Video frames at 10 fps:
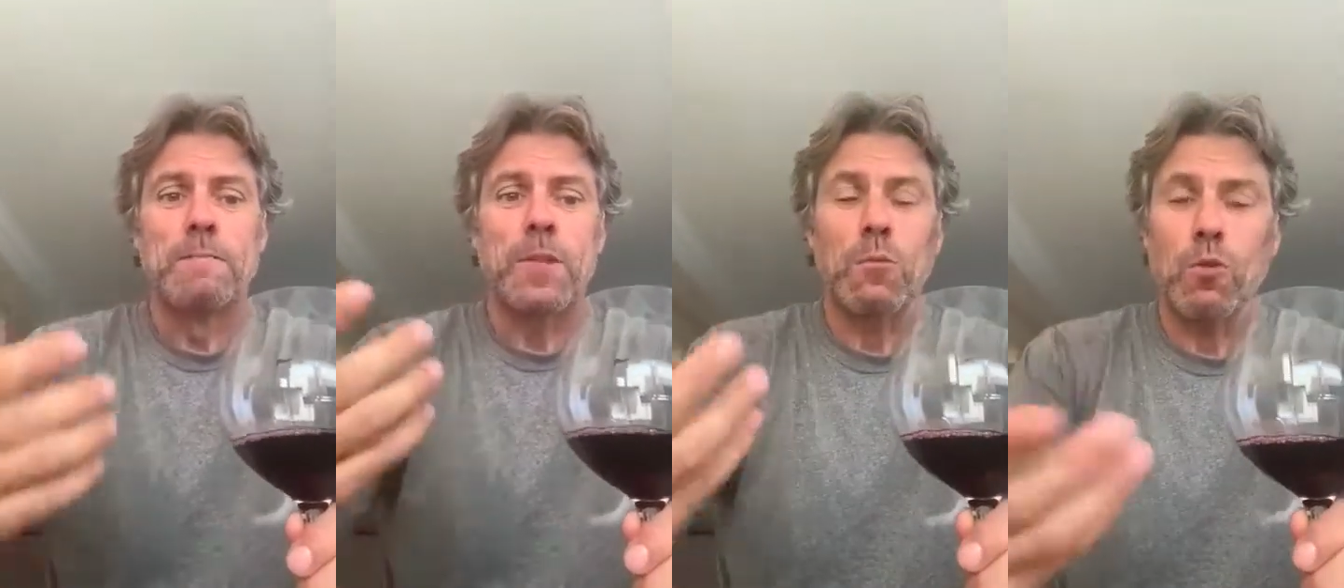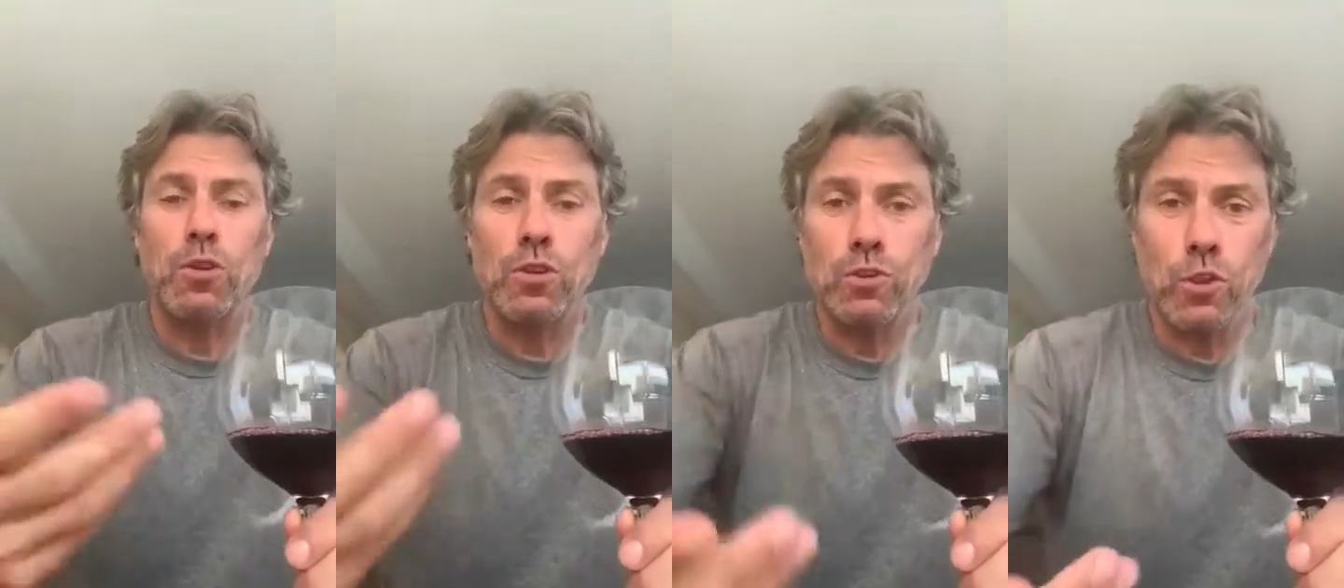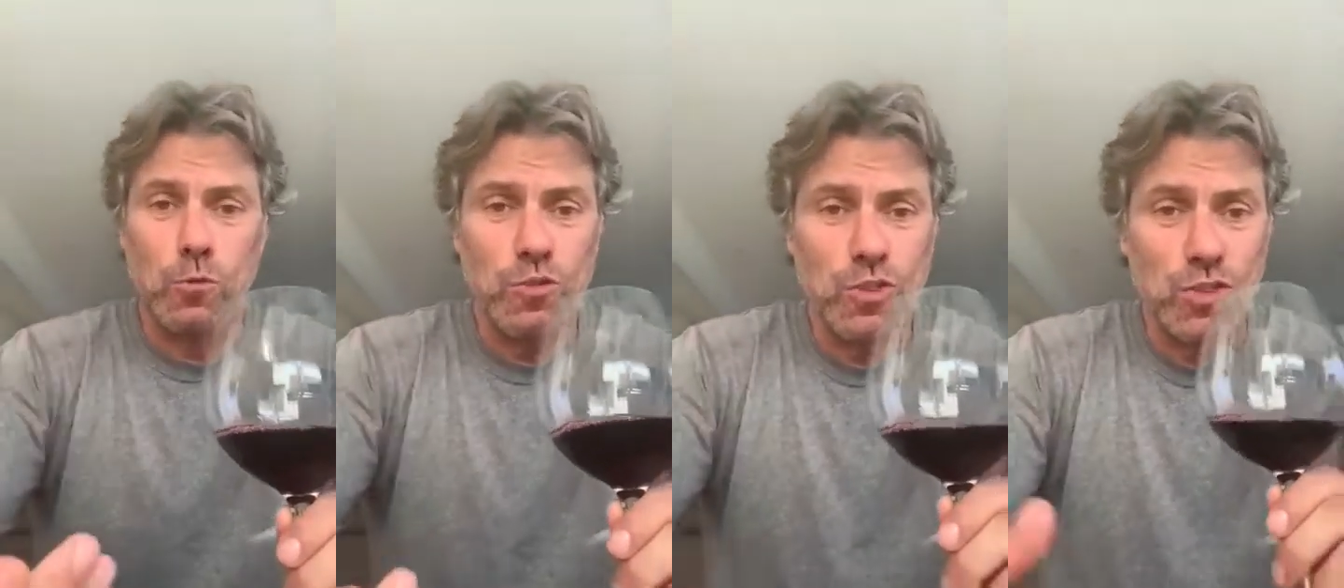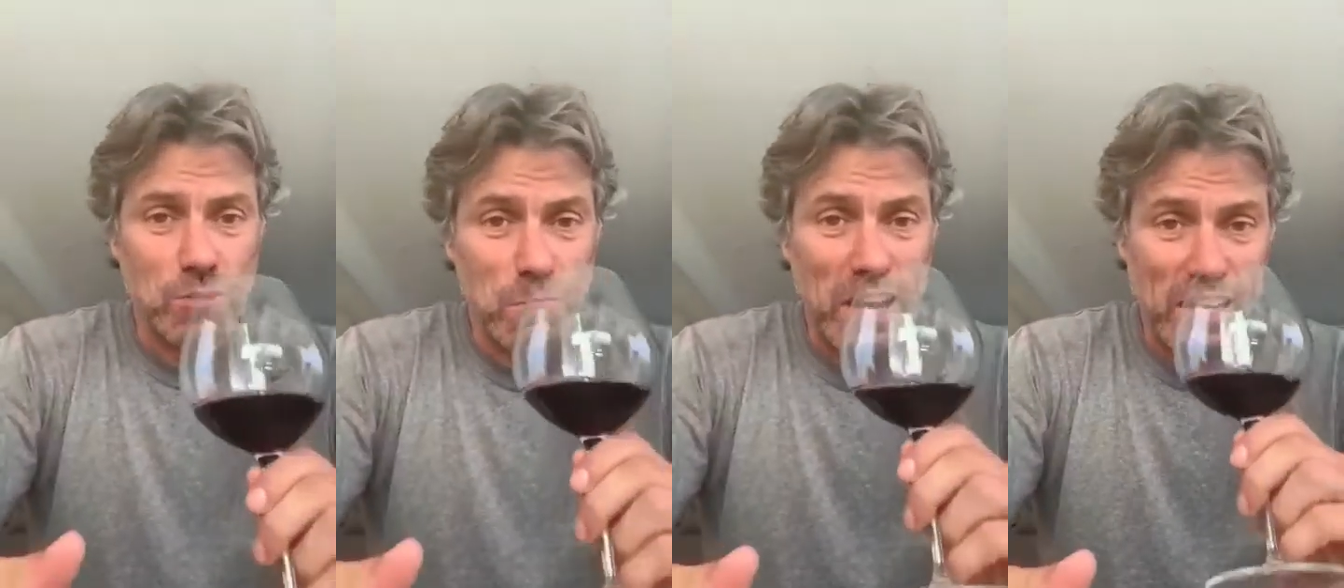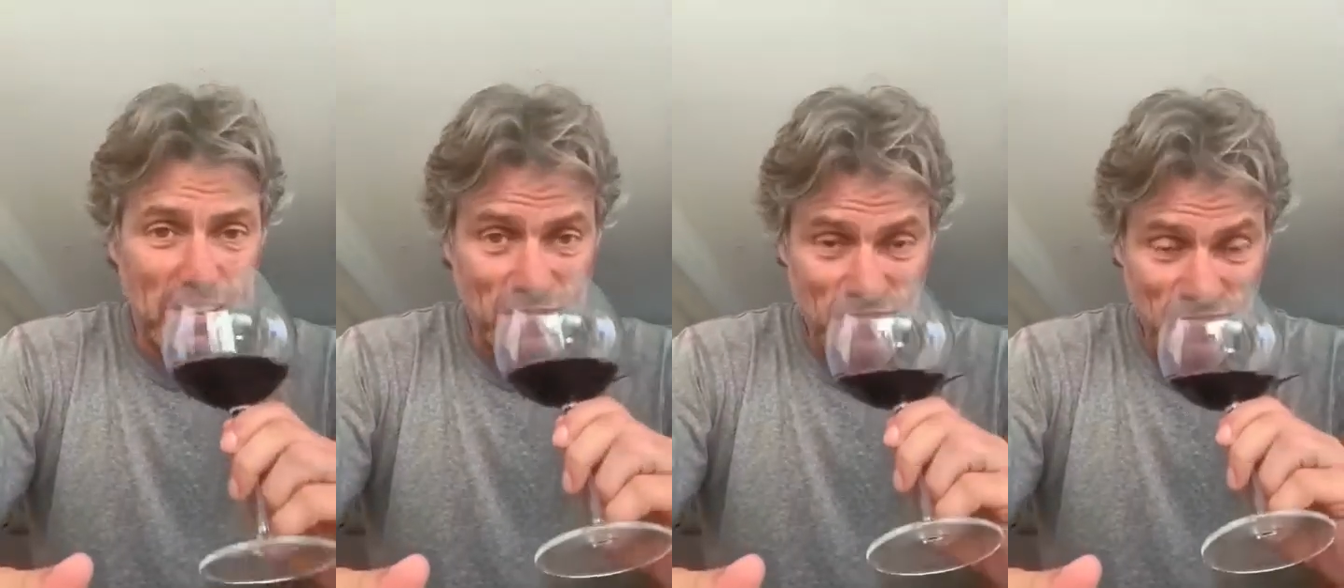And what you do is you smell it.